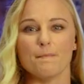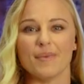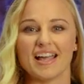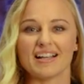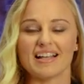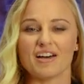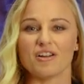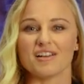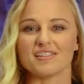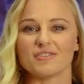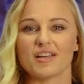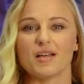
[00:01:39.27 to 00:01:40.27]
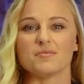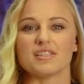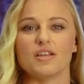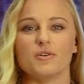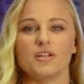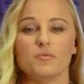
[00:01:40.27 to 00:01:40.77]
MyCloud also comes
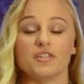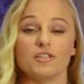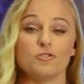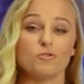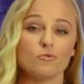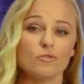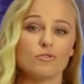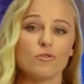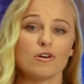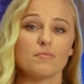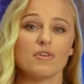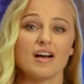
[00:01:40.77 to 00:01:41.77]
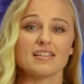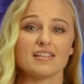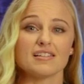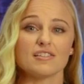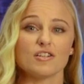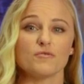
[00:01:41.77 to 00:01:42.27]
loaded with a dual-core
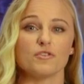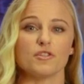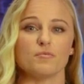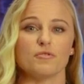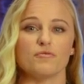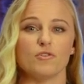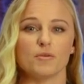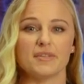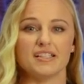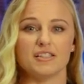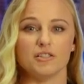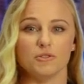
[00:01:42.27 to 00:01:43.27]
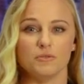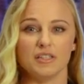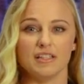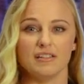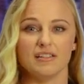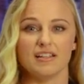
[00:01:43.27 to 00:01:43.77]
processor for the performance you
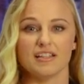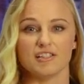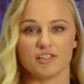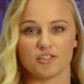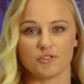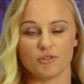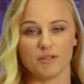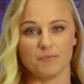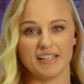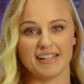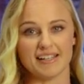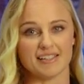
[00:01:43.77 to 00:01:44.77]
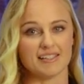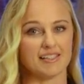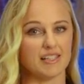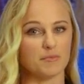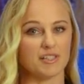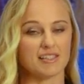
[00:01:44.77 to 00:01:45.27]
need to stream media
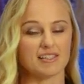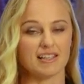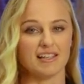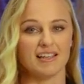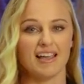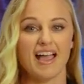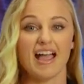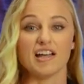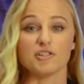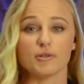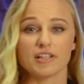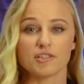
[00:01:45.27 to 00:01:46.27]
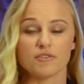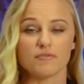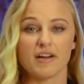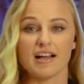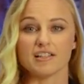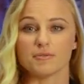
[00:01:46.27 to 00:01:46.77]
seamlessly and transfer
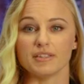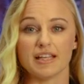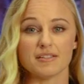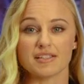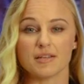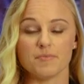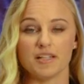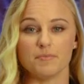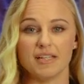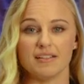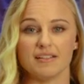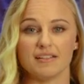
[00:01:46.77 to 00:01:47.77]
files without skipping a beat.